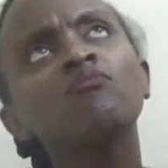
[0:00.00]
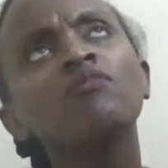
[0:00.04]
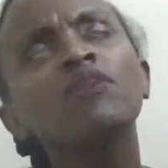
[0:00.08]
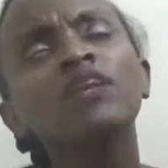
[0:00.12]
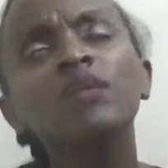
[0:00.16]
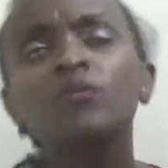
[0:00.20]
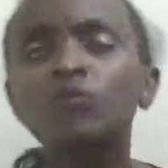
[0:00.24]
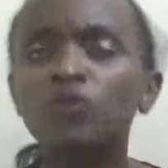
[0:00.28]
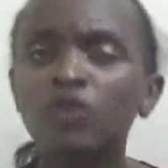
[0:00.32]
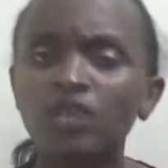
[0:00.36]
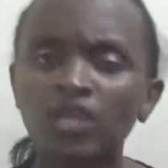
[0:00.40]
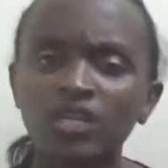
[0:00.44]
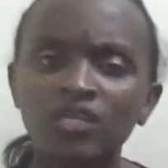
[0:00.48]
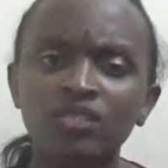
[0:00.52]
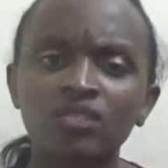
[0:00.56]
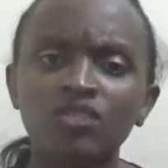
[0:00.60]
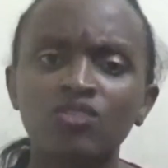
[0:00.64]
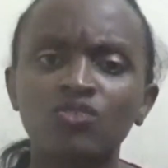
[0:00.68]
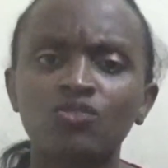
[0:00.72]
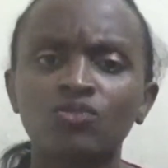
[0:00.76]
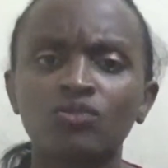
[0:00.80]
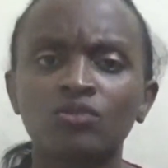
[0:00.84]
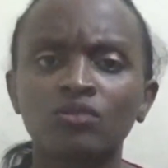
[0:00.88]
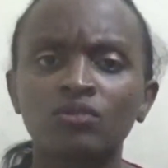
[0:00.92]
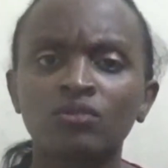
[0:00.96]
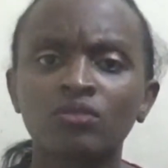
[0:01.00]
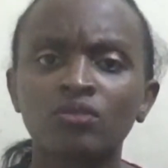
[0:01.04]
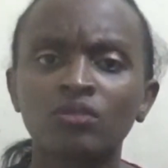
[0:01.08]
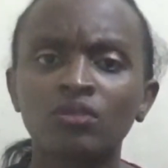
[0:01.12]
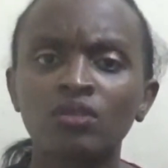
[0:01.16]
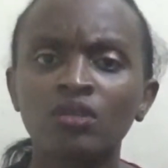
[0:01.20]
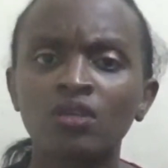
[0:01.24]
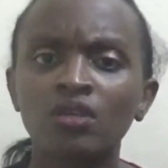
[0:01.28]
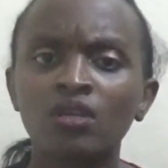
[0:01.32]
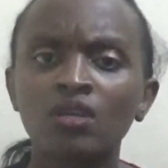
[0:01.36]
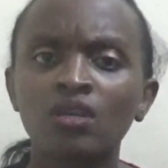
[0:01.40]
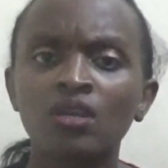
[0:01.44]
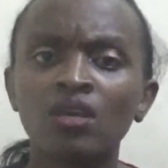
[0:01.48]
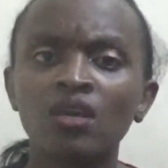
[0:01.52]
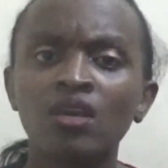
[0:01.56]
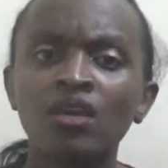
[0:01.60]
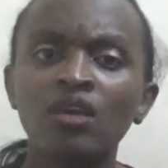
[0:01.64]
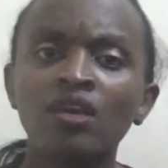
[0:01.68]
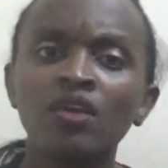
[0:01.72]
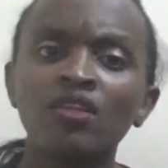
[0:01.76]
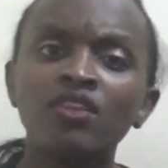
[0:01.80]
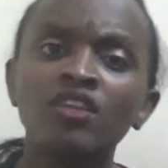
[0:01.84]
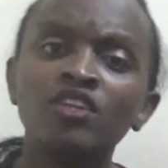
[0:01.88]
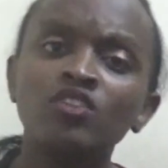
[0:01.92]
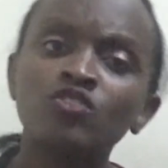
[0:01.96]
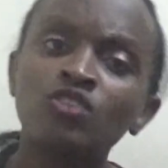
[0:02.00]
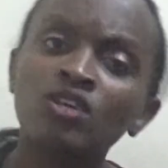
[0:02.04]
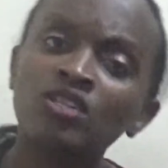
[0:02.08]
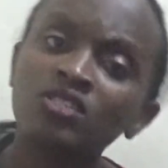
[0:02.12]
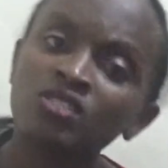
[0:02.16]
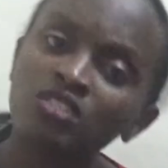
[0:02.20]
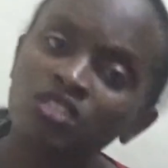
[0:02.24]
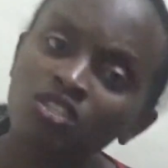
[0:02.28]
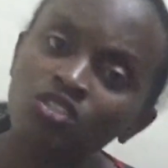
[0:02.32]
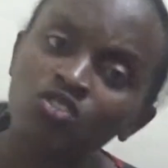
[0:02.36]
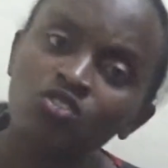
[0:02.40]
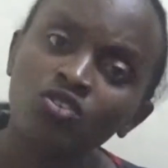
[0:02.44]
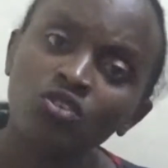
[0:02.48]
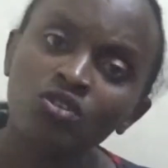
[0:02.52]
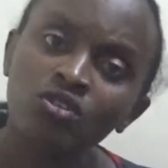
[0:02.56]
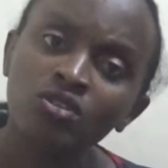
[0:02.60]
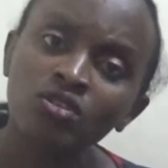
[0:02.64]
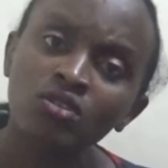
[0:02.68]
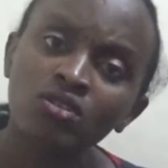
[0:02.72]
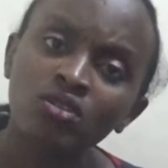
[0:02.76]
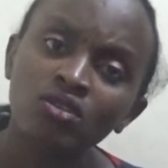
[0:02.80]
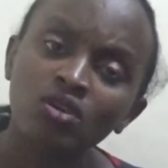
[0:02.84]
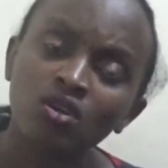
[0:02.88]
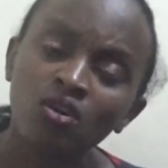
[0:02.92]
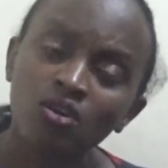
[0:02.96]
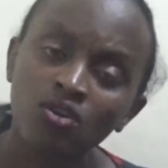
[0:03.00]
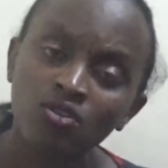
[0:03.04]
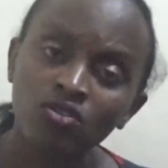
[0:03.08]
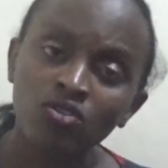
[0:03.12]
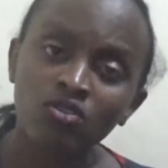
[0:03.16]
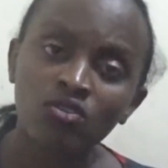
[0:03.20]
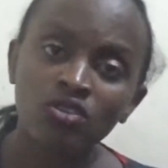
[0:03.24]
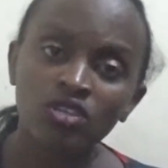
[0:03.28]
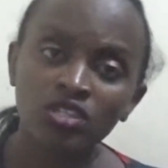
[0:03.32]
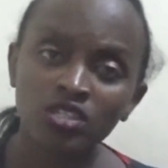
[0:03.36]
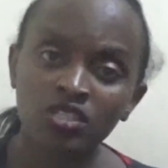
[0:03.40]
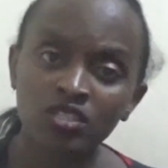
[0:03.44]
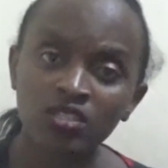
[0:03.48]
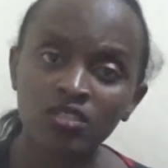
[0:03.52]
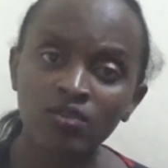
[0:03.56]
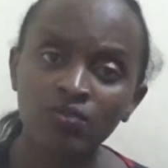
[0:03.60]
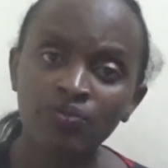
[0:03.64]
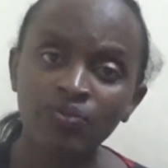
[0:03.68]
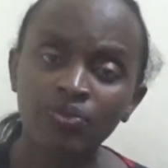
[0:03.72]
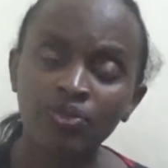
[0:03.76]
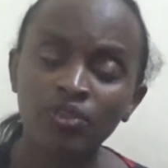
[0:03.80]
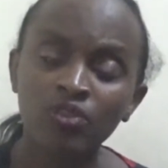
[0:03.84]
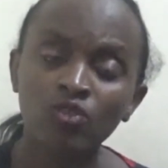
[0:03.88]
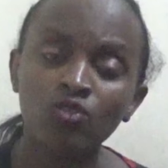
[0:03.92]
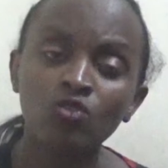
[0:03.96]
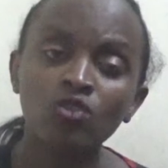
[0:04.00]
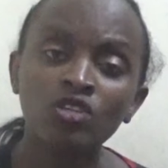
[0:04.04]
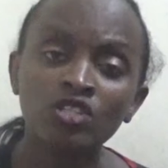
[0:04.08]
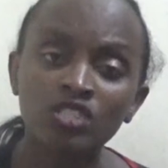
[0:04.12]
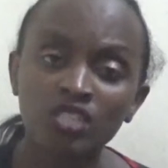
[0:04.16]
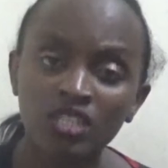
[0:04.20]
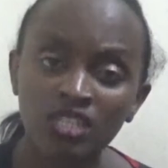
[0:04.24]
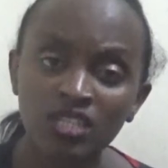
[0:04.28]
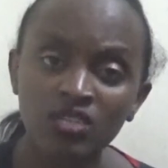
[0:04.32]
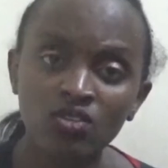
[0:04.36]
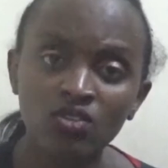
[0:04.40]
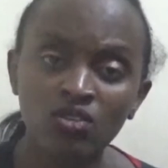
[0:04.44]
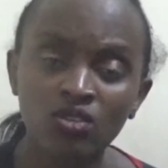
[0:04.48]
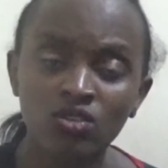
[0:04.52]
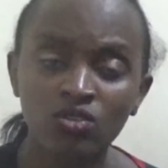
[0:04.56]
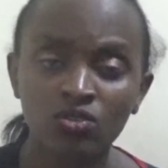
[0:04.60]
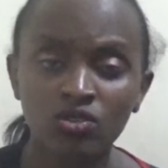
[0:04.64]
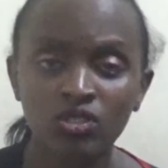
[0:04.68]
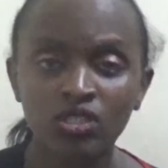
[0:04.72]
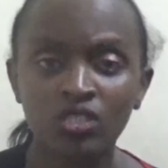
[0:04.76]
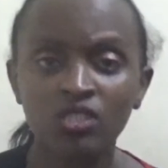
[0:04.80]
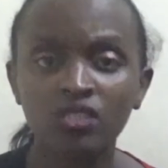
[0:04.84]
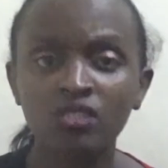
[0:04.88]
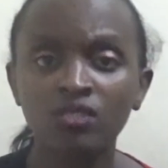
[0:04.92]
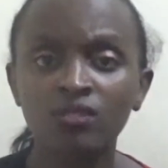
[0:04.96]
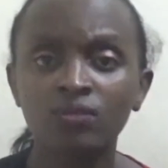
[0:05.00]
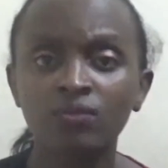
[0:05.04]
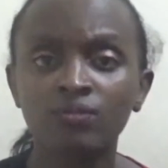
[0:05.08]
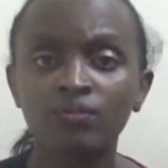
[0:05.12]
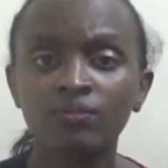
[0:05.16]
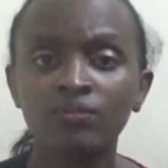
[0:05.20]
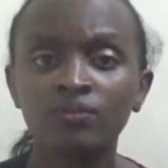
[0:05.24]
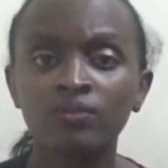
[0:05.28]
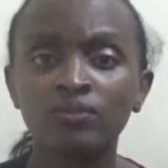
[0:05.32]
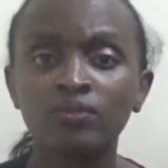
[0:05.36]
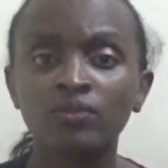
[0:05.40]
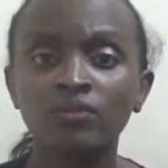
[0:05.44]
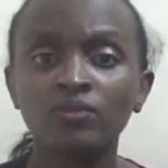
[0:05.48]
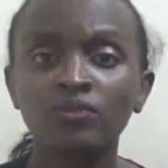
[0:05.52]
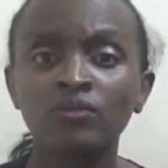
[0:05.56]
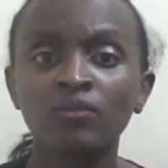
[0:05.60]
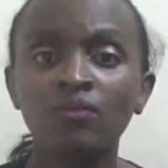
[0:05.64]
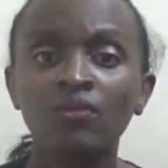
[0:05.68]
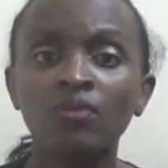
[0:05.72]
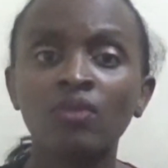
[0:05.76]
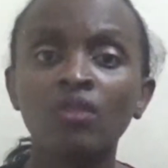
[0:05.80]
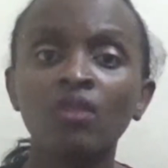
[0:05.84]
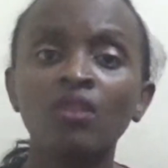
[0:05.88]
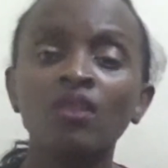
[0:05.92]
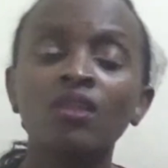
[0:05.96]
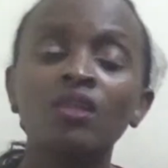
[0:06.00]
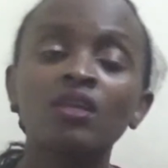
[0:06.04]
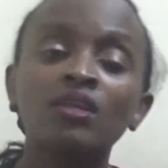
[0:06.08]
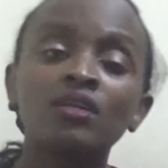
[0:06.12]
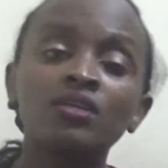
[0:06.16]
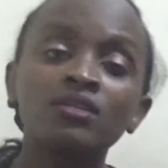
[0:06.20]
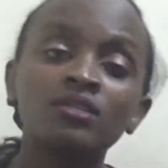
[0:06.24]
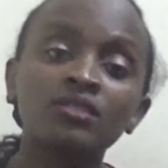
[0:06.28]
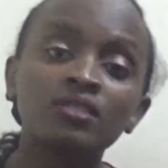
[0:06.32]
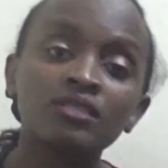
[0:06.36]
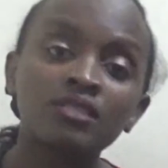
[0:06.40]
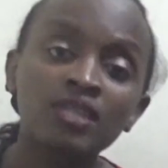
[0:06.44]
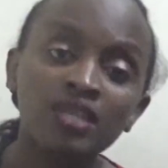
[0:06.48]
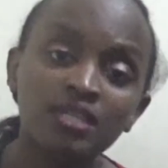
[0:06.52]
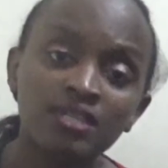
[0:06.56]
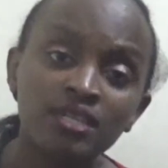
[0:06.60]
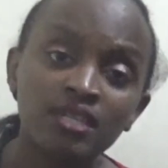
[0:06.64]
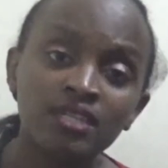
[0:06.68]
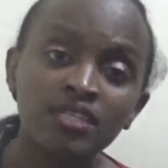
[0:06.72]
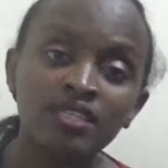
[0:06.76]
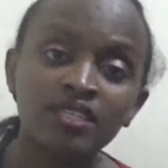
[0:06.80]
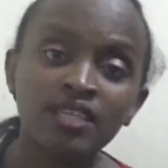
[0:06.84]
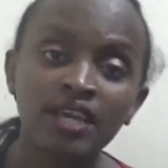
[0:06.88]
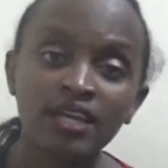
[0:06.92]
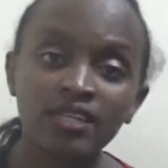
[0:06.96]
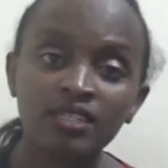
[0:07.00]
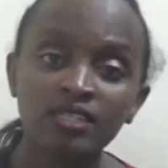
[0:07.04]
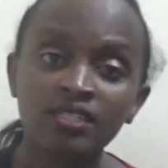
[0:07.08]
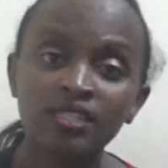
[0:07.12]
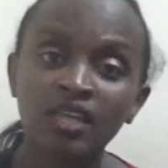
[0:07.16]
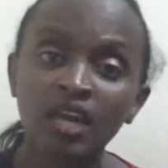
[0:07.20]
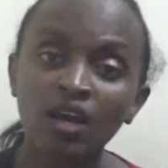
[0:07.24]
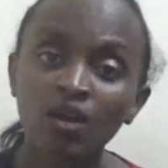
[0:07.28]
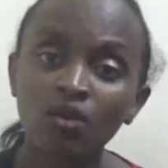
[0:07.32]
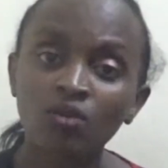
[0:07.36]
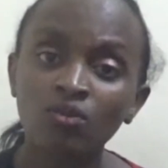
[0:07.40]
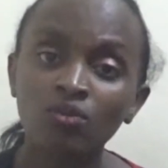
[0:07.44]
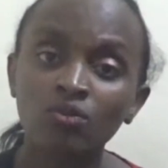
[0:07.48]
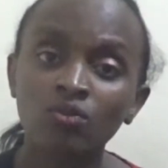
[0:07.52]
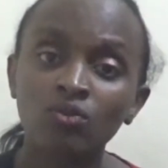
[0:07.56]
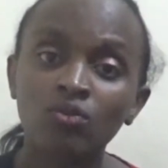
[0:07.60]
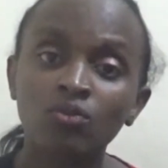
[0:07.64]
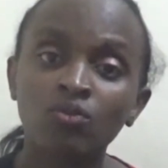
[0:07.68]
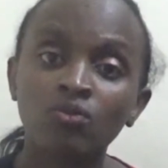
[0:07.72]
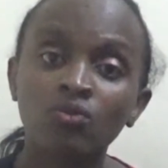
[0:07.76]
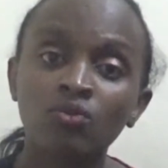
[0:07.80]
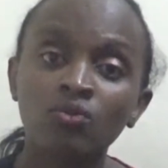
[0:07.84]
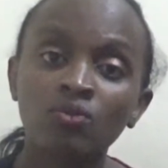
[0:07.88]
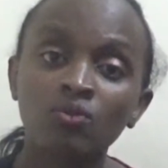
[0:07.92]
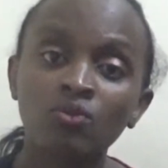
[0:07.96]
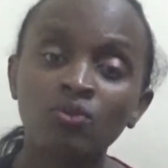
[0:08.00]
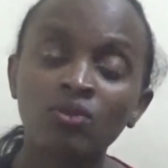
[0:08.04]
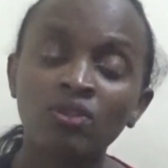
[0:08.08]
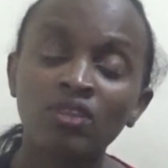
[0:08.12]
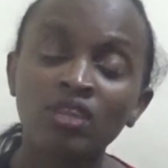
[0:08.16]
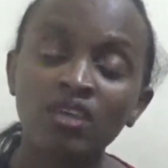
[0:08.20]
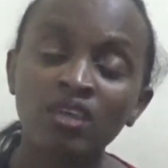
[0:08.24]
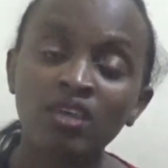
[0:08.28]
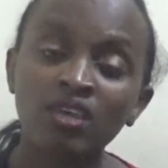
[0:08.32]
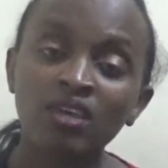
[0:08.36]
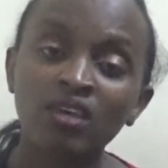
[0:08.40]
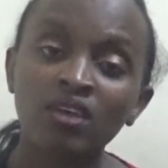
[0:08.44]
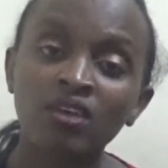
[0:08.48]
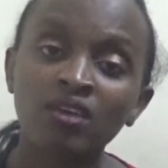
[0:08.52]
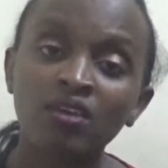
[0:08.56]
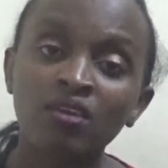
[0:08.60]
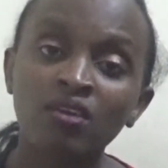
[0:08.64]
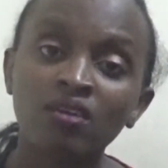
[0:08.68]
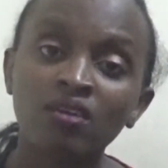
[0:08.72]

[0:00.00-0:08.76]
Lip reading: immunization, the transition authority through its legal notice stated that now the